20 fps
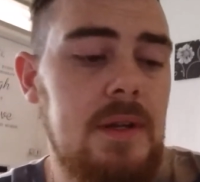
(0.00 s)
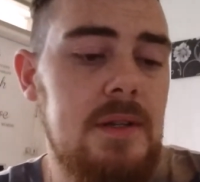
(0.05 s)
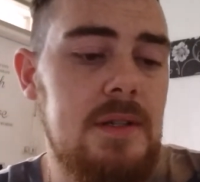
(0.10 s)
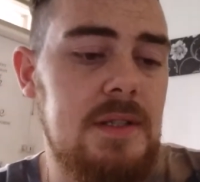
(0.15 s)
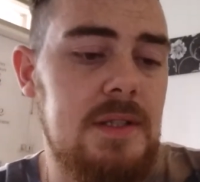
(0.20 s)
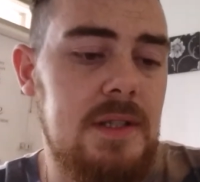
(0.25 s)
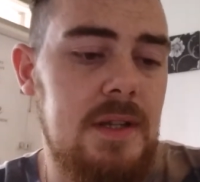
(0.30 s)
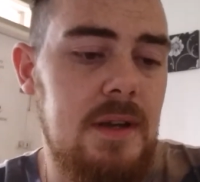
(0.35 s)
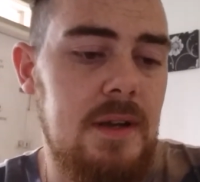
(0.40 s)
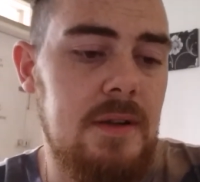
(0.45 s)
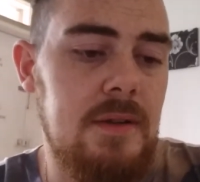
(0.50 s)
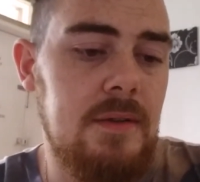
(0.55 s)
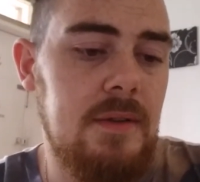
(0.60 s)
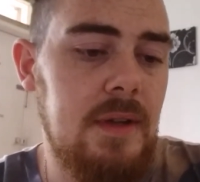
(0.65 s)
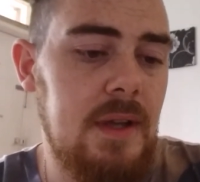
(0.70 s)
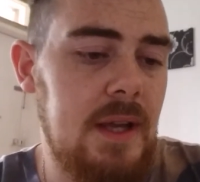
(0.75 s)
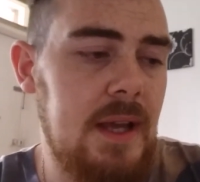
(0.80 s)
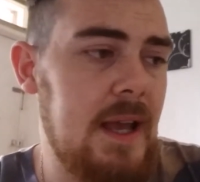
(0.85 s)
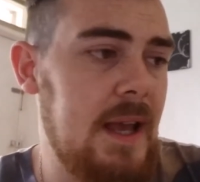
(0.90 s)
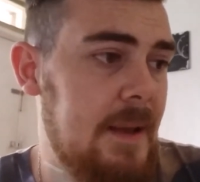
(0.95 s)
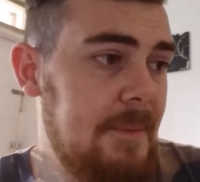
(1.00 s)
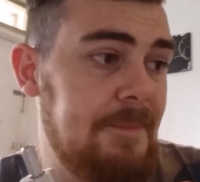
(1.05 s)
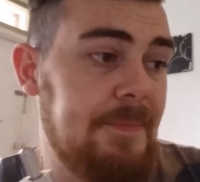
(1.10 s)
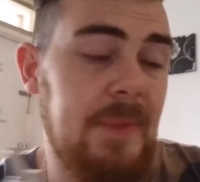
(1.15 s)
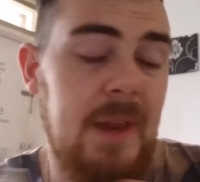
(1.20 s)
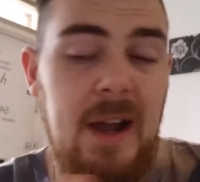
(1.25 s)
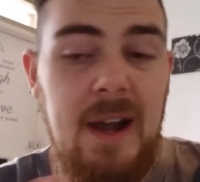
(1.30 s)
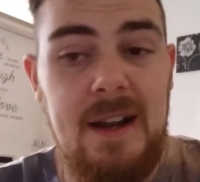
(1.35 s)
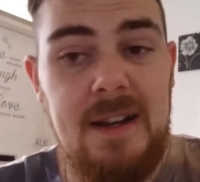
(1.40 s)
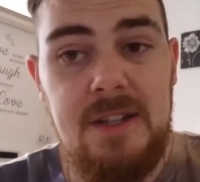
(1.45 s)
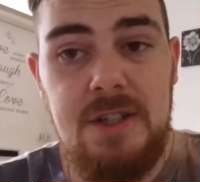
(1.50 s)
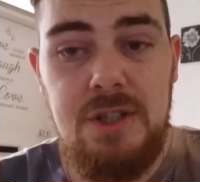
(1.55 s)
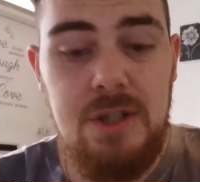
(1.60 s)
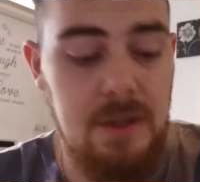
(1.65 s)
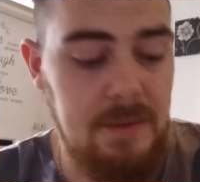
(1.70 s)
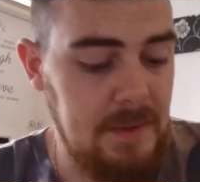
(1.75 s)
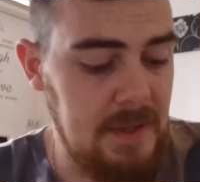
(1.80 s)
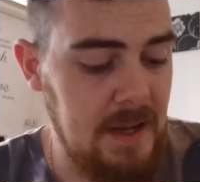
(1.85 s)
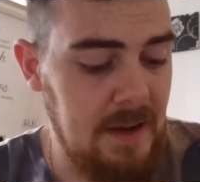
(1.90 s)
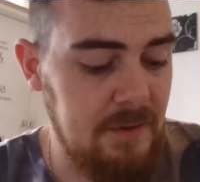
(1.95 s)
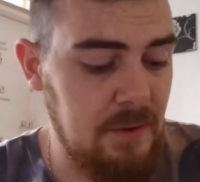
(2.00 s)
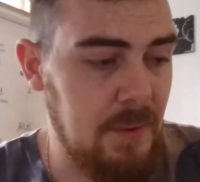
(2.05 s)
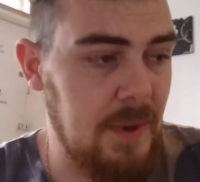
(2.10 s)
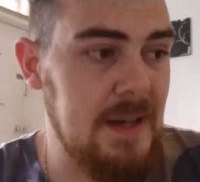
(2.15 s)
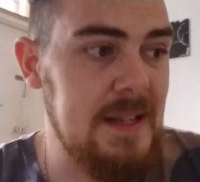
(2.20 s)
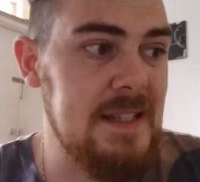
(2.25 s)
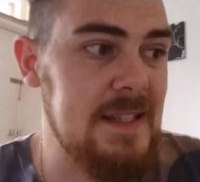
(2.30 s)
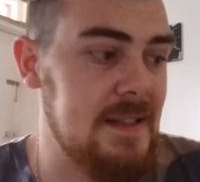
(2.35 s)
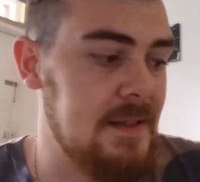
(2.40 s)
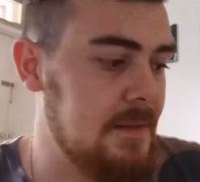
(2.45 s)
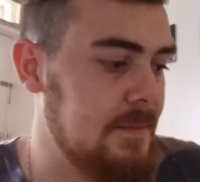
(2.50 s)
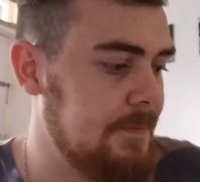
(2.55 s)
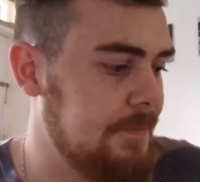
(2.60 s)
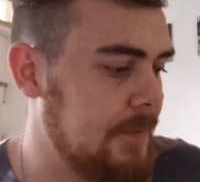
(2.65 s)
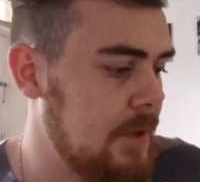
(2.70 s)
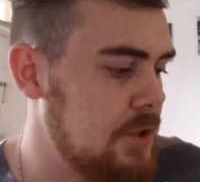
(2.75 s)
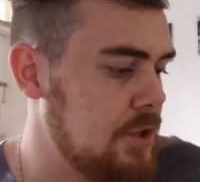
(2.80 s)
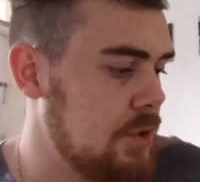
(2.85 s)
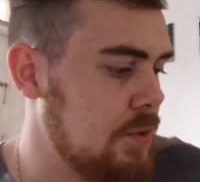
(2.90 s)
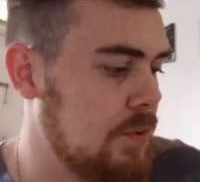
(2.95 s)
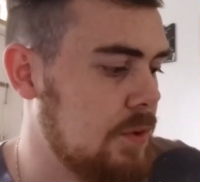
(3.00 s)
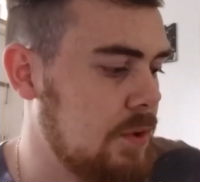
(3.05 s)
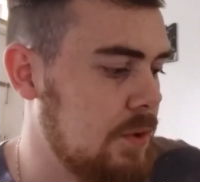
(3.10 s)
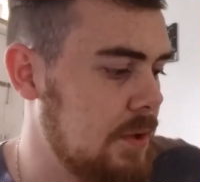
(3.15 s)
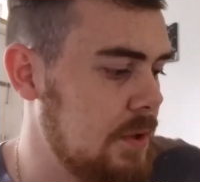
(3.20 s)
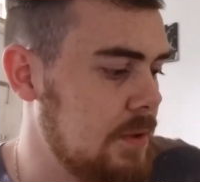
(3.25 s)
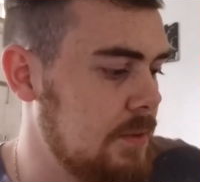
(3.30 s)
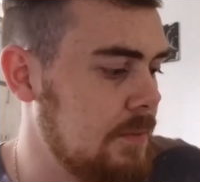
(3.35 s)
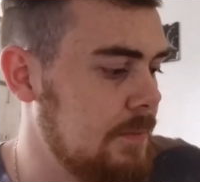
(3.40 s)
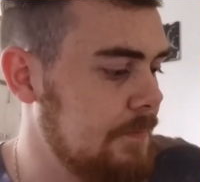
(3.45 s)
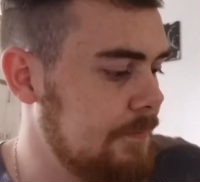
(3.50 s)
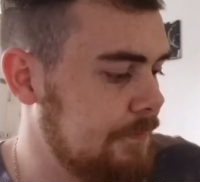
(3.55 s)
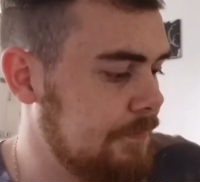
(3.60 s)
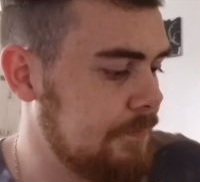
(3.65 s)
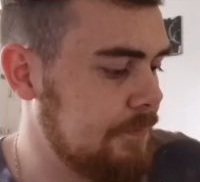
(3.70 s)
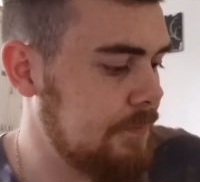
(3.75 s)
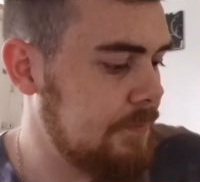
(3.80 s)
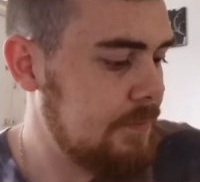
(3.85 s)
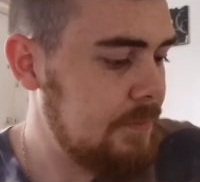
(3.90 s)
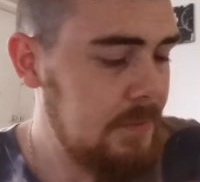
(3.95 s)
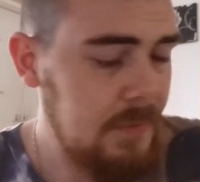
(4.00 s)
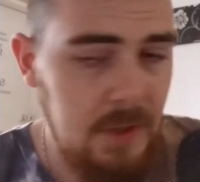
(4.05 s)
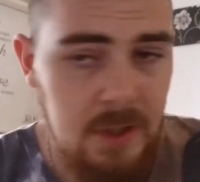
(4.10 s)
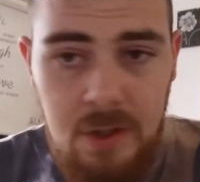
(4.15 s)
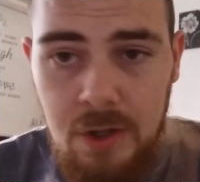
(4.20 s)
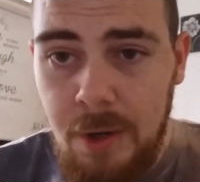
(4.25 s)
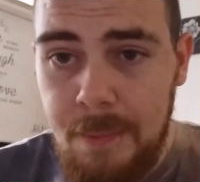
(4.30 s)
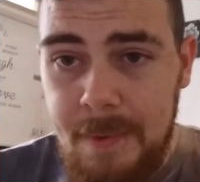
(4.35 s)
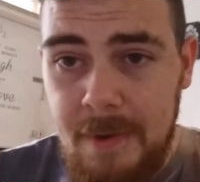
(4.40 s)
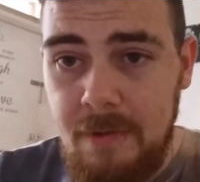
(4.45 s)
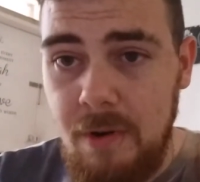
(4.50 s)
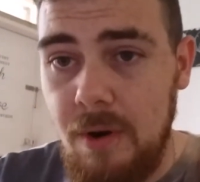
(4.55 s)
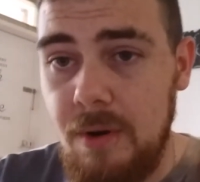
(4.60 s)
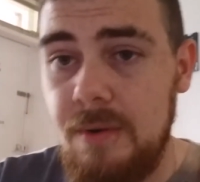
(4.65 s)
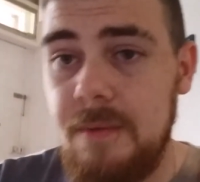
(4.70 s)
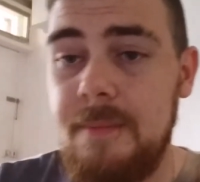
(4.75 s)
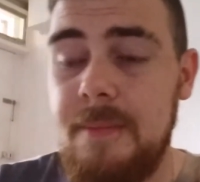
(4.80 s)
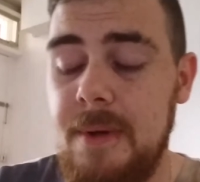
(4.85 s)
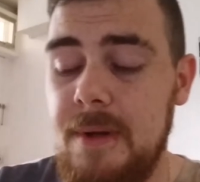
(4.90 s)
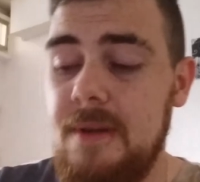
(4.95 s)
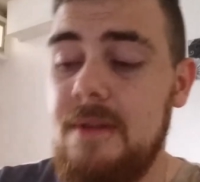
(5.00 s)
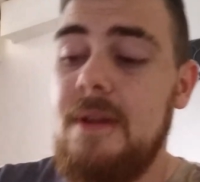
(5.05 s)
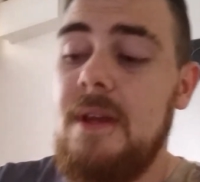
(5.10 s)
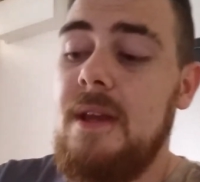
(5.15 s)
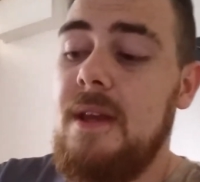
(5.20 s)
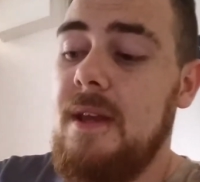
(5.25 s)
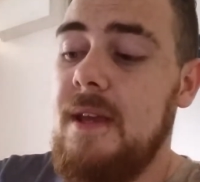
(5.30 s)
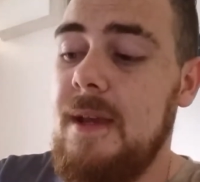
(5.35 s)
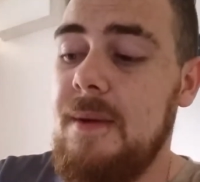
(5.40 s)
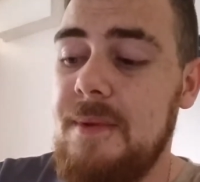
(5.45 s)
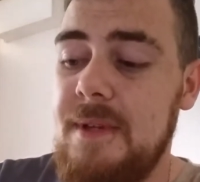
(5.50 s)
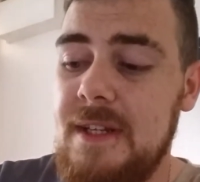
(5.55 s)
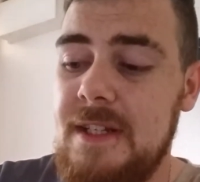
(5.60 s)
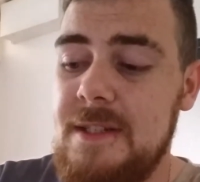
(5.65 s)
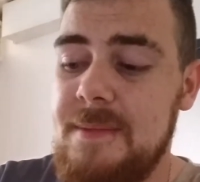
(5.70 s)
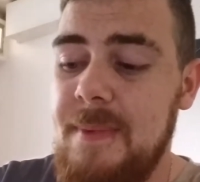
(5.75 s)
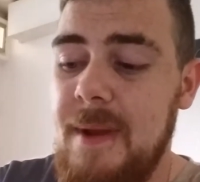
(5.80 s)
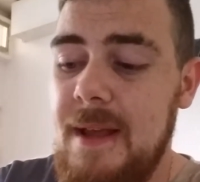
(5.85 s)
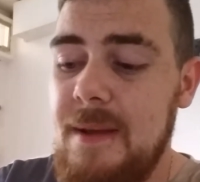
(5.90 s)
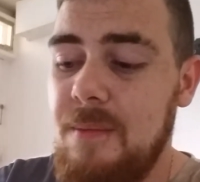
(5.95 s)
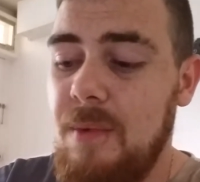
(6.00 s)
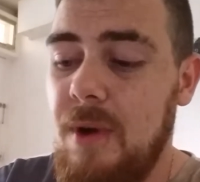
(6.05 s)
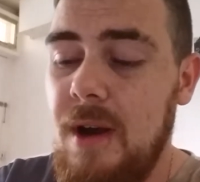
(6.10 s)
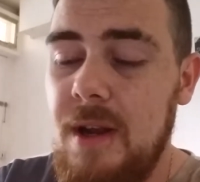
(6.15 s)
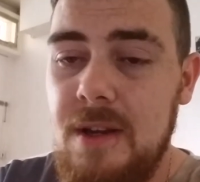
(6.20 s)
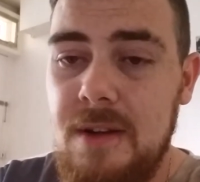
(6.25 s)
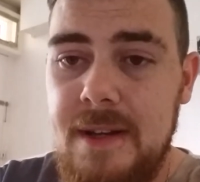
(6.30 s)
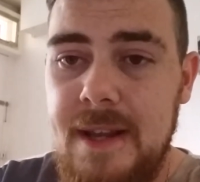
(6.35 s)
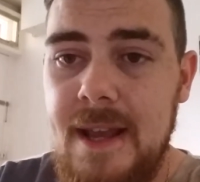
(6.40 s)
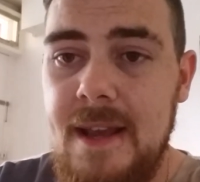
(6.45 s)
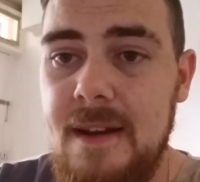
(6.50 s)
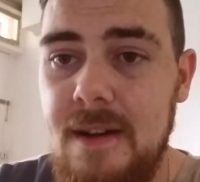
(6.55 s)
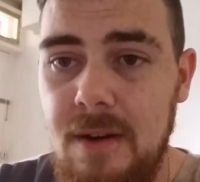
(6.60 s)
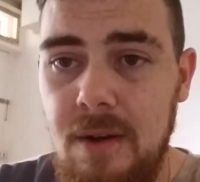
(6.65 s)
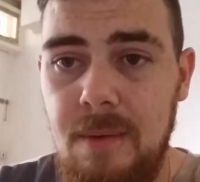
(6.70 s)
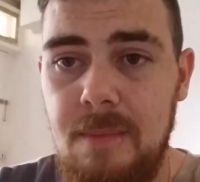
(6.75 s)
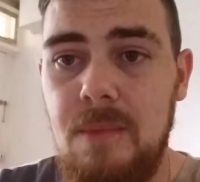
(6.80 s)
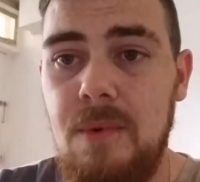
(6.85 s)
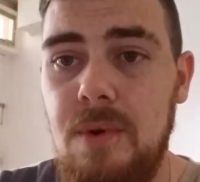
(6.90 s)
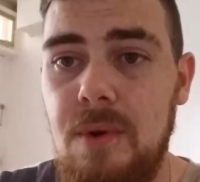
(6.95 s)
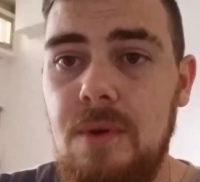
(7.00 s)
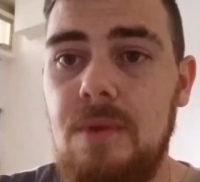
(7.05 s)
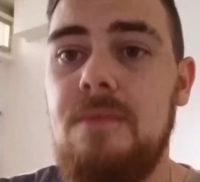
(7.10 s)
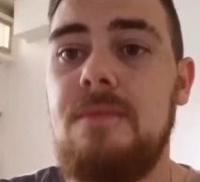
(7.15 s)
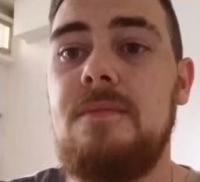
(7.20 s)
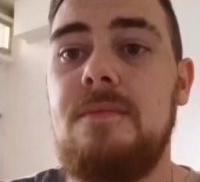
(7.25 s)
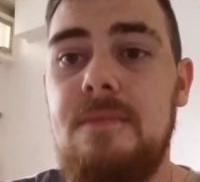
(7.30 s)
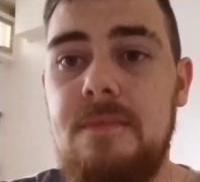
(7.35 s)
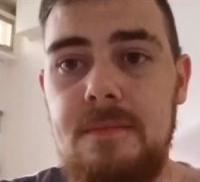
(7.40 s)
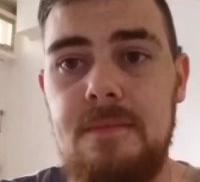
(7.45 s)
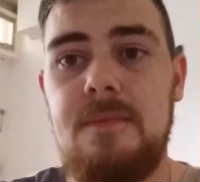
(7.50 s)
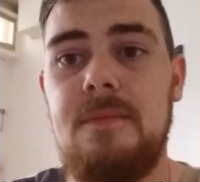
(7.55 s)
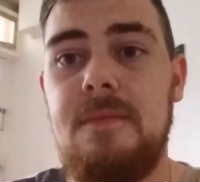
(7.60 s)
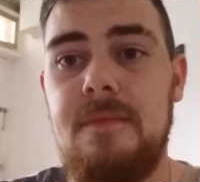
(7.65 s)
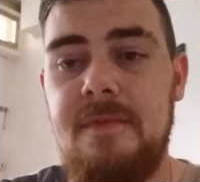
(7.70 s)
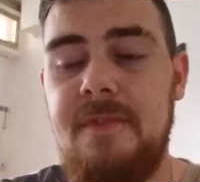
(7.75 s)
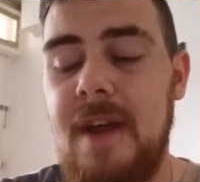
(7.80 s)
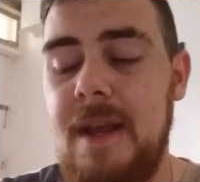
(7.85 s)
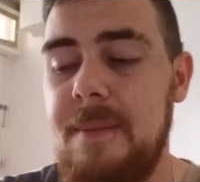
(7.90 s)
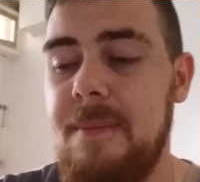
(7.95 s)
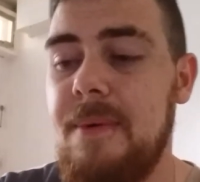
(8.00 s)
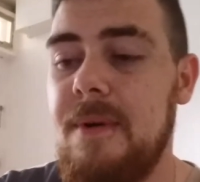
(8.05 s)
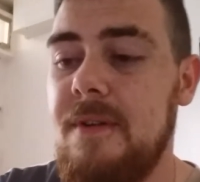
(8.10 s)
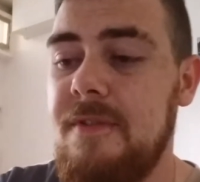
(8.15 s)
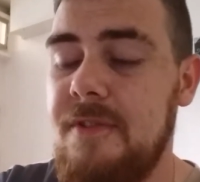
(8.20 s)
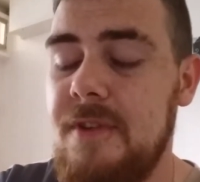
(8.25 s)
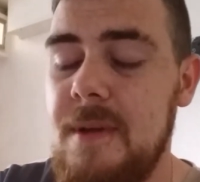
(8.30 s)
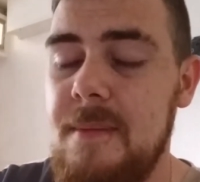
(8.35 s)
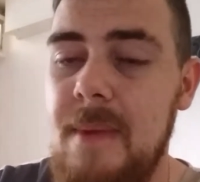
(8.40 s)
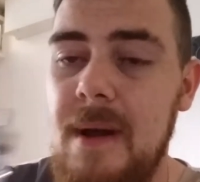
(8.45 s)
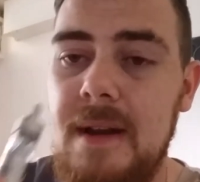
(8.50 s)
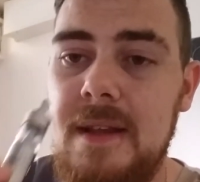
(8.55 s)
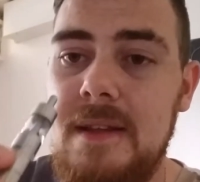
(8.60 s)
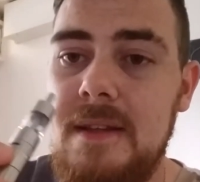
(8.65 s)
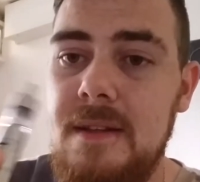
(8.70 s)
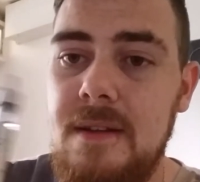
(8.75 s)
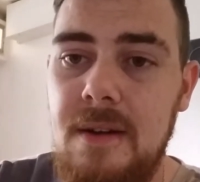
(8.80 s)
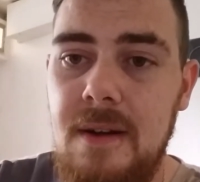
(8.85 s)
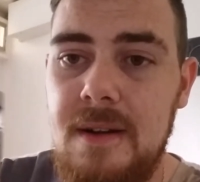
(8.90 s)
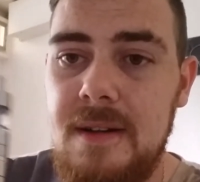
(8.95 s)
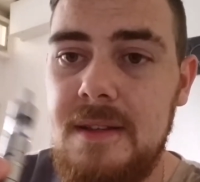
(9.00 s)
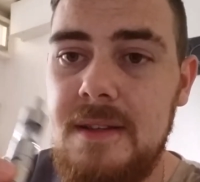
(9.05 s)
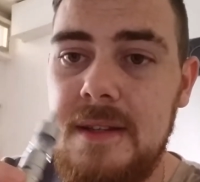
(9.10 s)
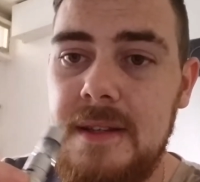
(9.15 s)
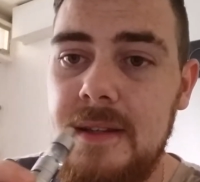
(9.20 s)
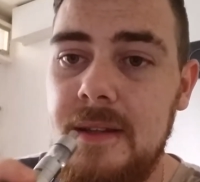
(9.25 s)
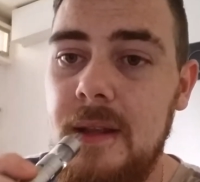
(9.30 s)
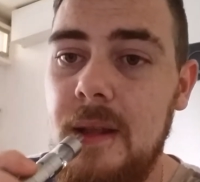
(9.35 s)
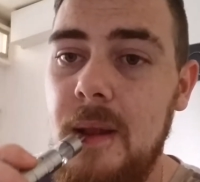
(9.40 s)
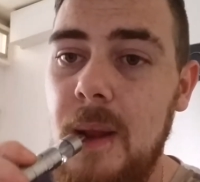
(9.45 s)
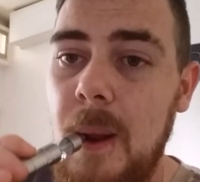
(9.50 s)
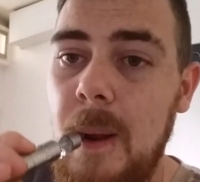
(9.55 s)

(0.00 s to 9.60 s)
So I'd assume the other one isn't a dual coil. Could be wrong, but it would explain why you're getting a lot more vapor for your money, kind of thing.